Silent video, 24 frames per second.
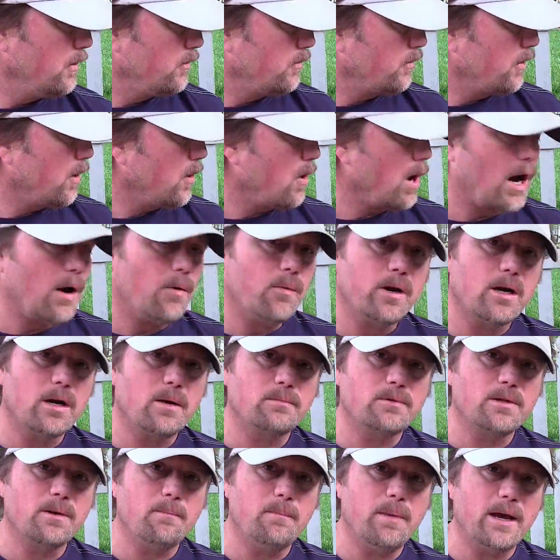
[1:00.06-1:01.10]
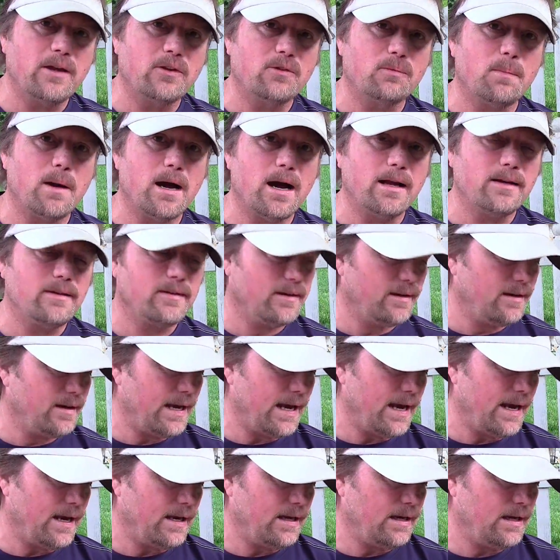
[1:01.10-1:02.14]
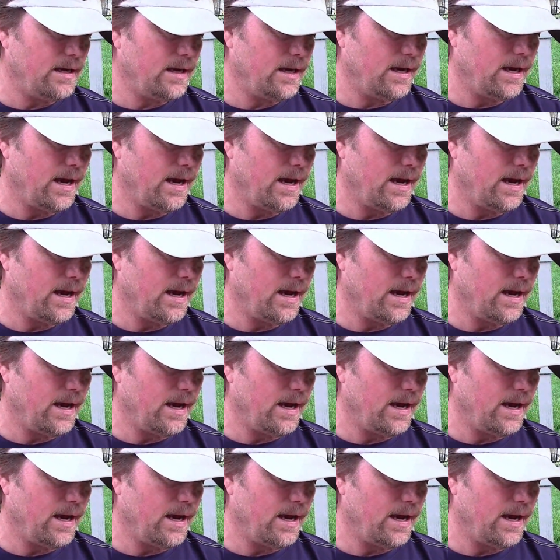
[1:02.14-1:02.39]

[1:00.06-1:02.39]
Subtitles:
So I went up to Best Buy today